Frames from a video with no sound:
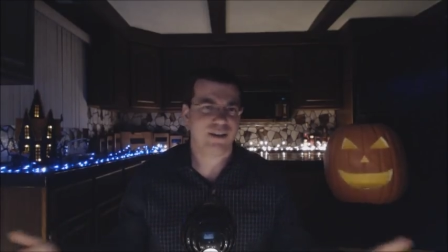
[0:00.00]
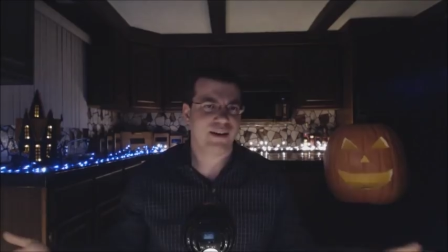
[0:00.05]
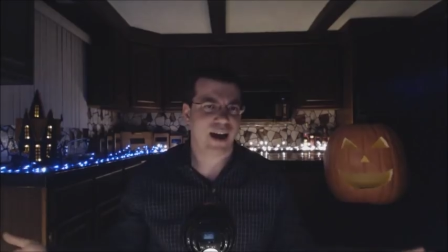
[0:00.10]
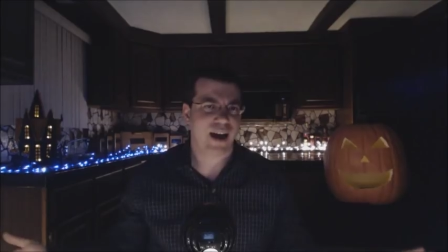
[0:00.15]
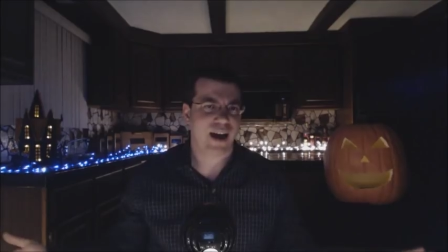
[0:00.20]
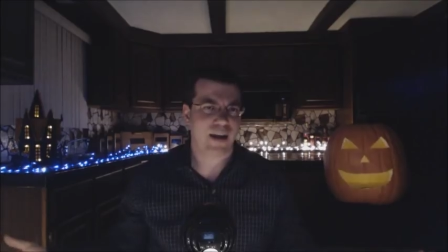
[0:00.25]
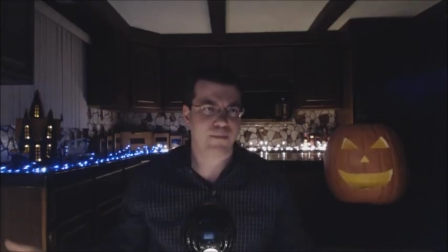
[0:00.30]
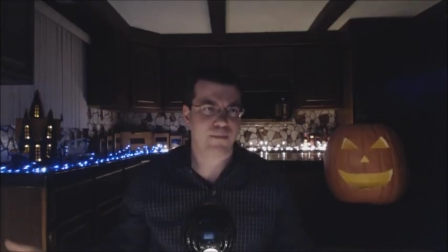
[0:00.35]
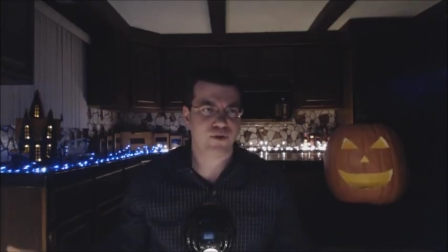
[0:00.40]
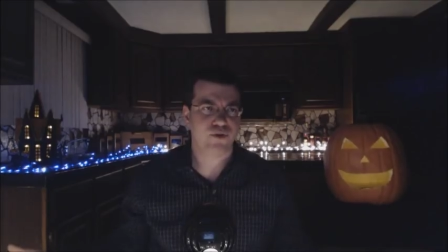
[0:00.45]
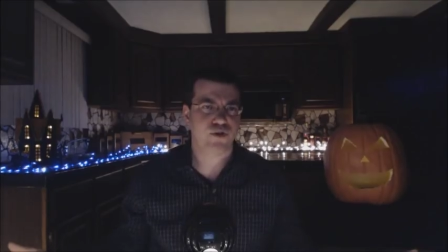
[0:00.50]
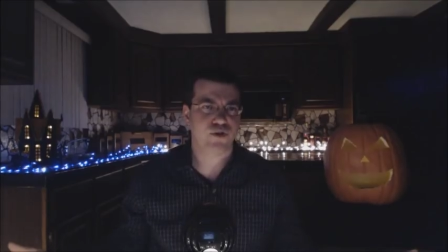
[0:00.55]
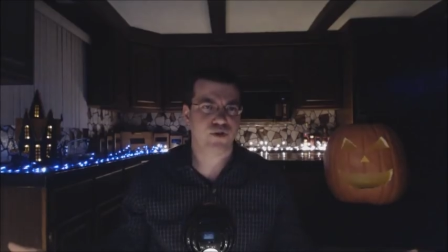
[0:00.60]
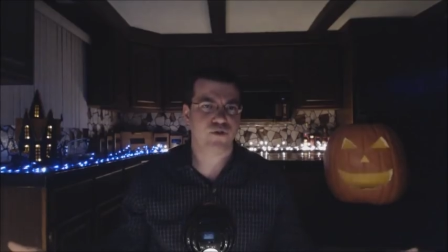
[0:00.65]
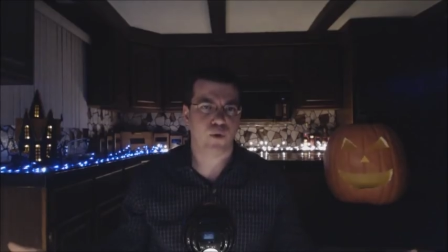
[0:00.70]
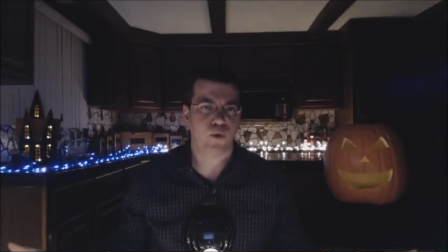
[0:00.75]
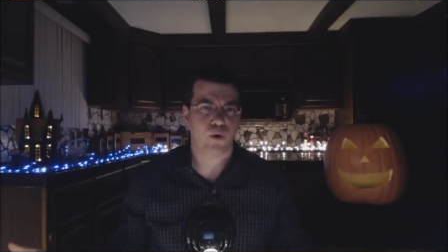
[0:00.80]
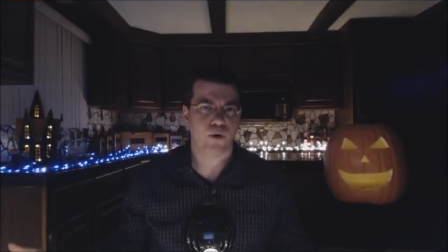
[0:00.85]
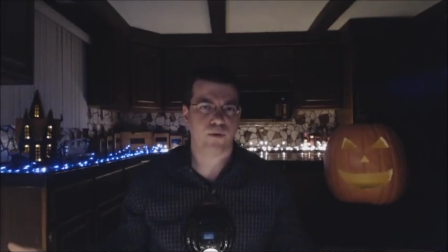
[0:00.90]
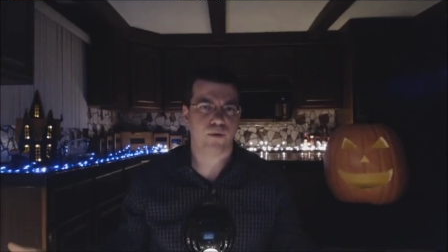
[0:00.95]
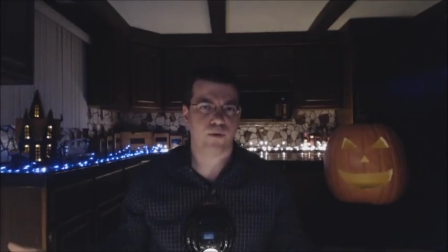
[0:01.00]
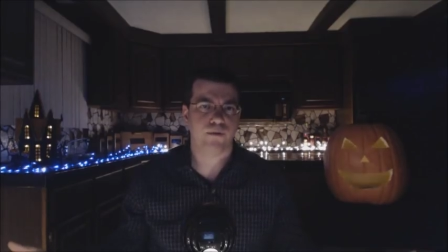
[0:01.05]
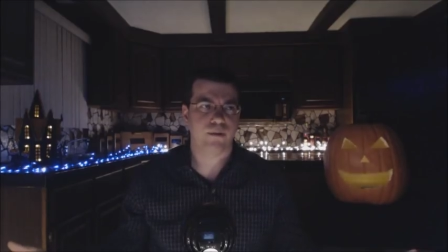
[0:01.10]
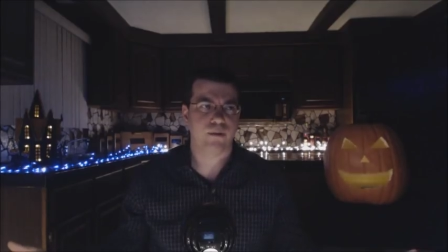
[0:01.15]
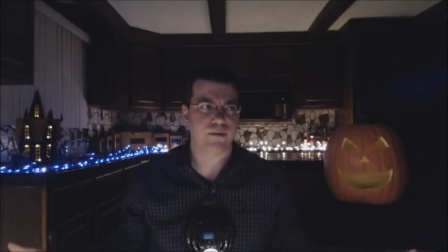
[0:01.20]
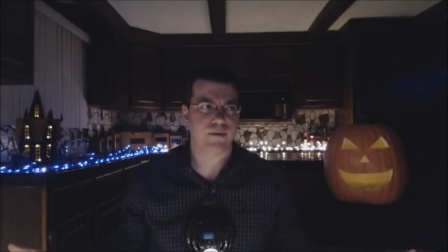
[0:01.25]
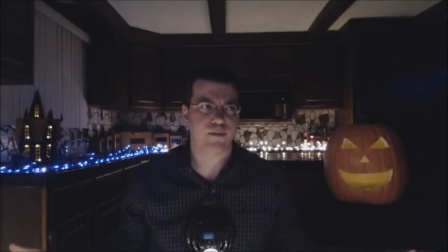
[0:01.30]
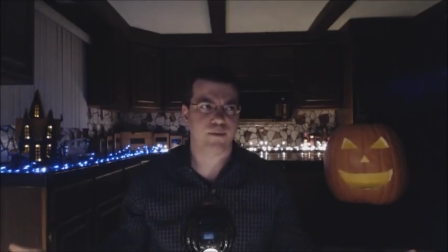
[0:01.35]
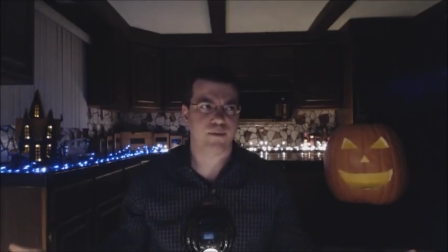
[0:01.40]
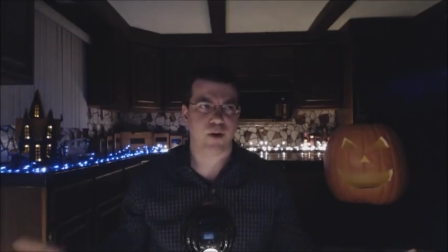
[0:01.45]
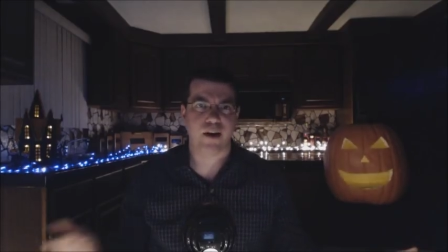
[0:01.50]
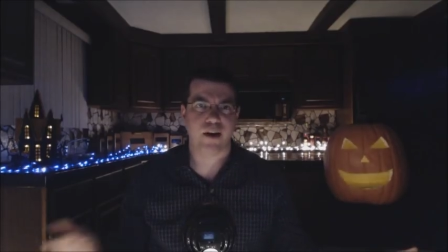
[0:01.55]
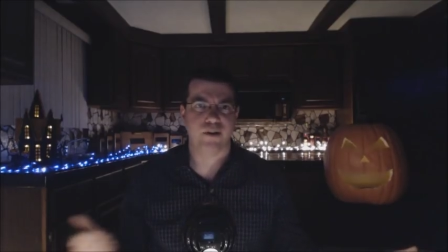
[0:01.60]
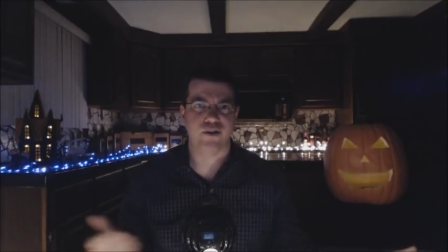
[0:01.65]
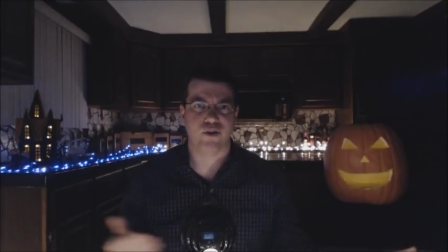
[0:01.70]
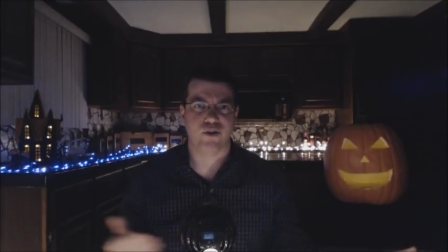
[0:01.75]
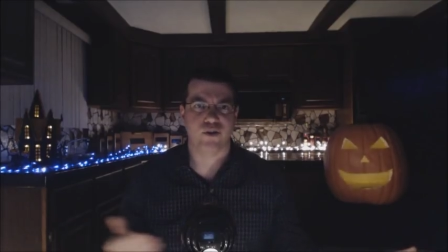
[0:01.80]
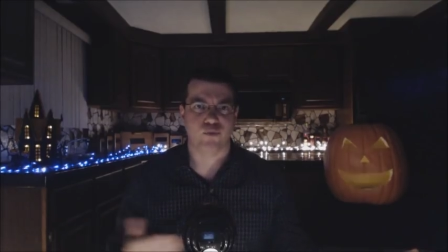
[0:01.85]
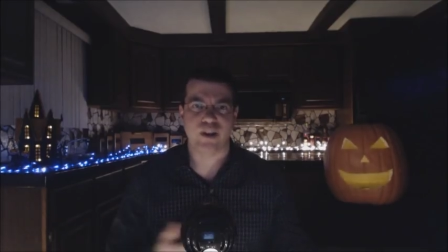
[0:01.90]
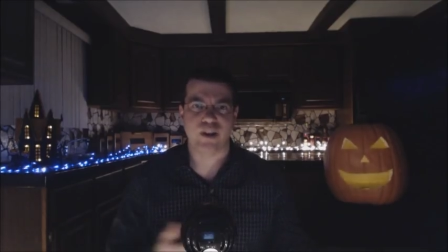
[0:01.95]
did not produce horror films
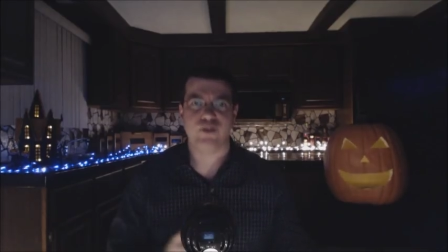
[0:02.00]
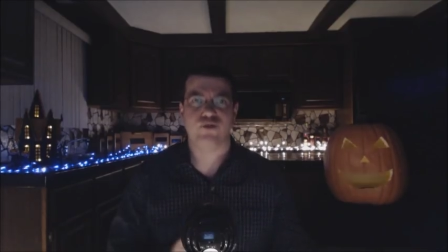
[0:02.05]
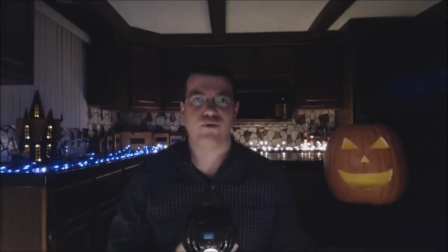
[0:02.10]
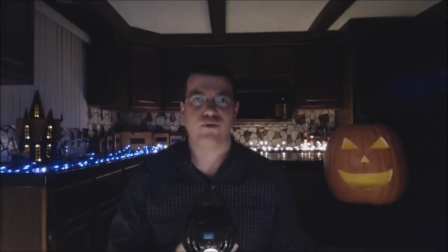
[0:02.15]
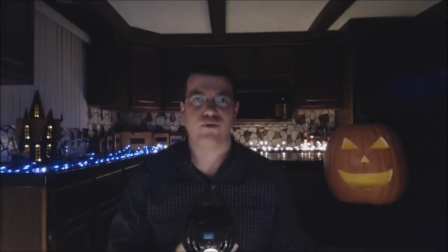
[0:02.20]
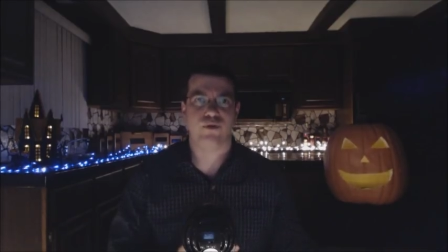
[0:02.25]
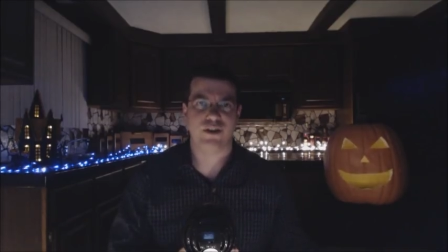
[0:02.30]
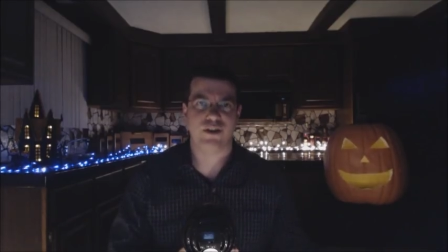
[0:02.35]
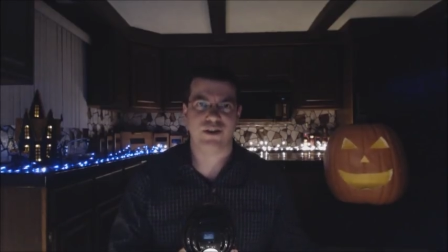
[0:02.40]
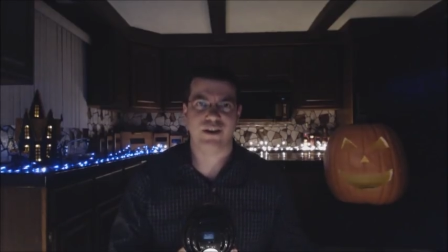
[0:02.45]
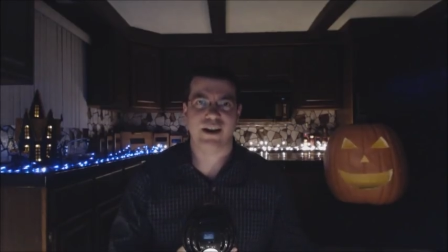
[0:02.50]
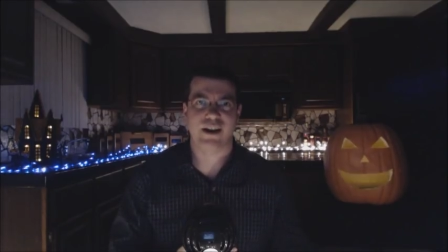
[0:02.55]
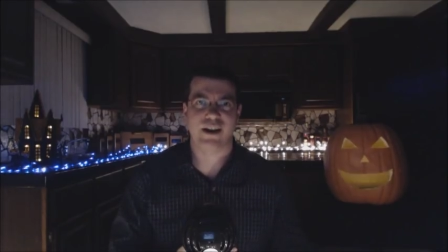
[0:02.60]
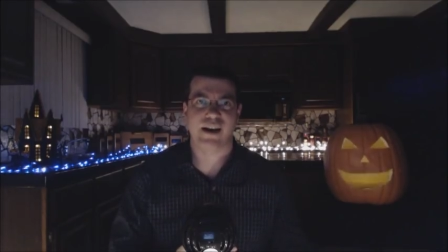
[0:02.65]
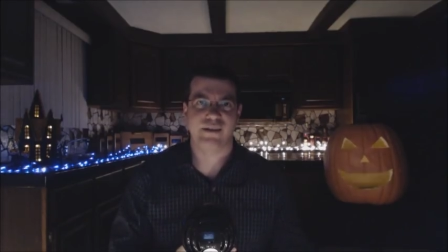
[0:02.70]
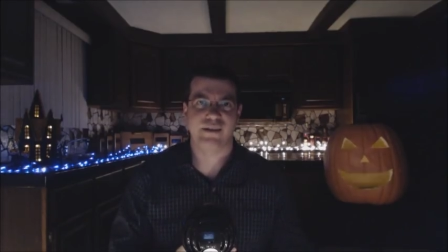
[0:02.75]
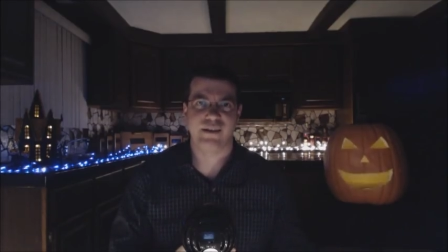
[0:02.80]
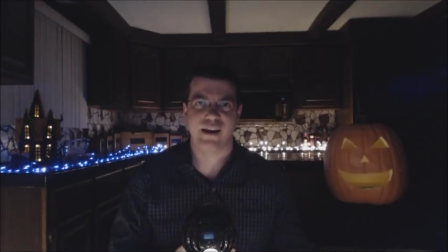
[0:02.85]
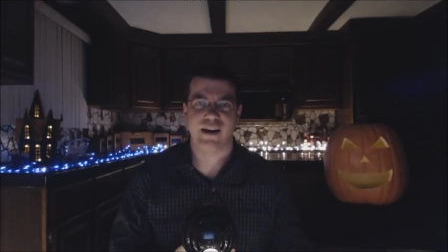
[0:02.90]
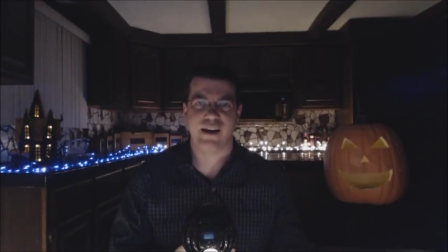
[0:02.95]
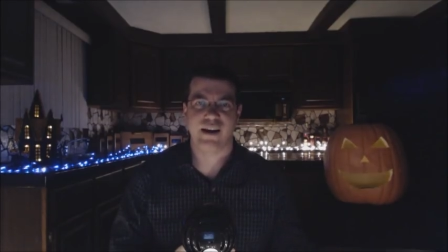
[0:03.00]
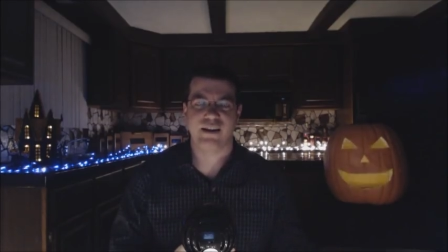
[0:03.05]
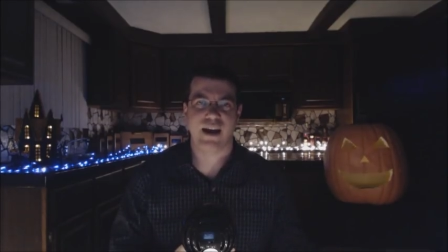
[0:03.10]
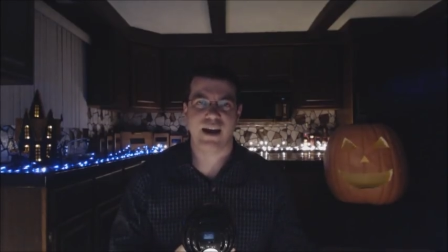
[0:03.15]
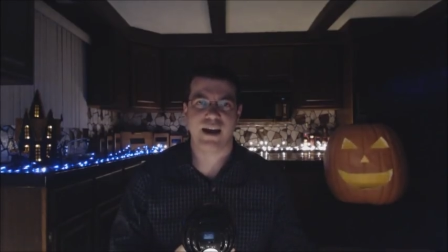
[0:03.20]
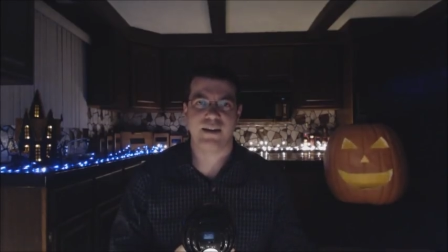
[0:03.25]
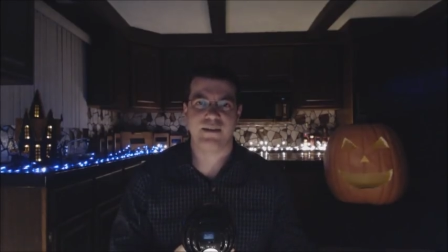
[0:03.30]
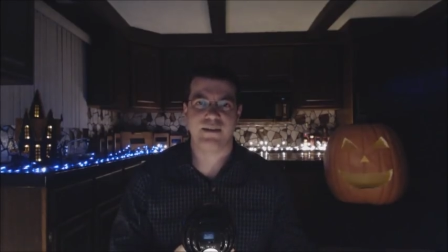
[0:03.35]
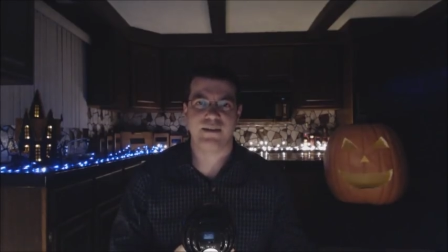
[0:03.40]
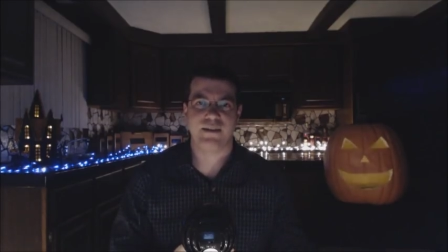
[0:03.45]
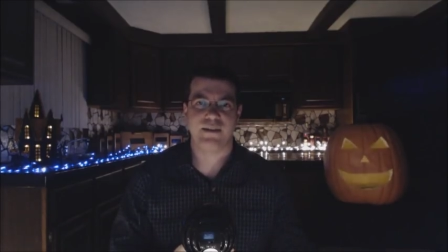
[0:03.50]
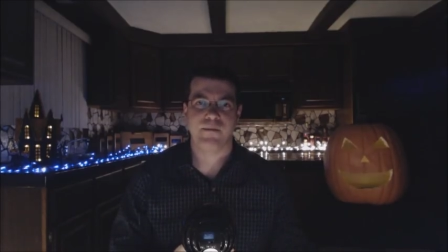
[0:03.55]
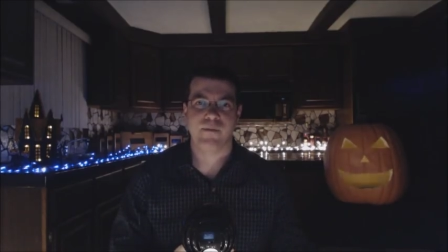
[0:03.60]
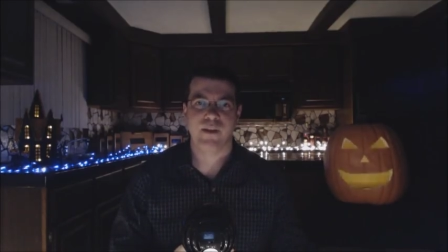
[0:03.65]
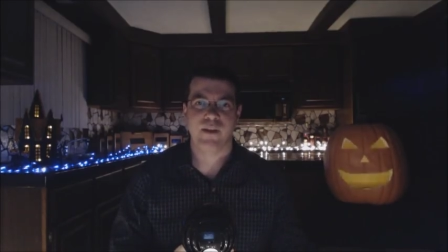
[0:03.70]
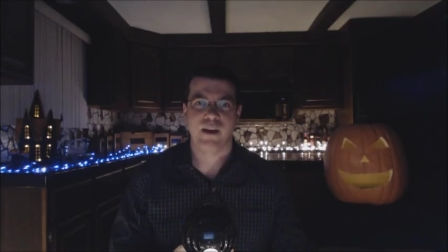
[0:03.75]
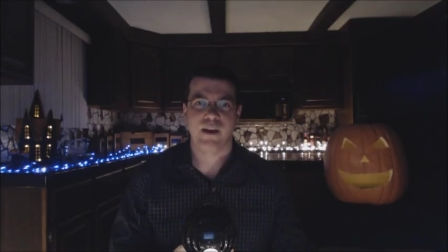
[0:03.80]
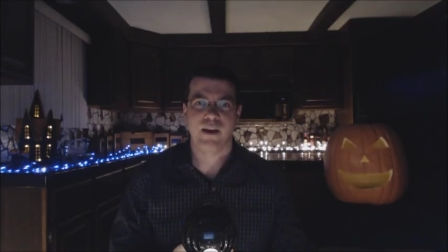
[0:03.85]
prior to Ring's release in nineteen ninety-eight.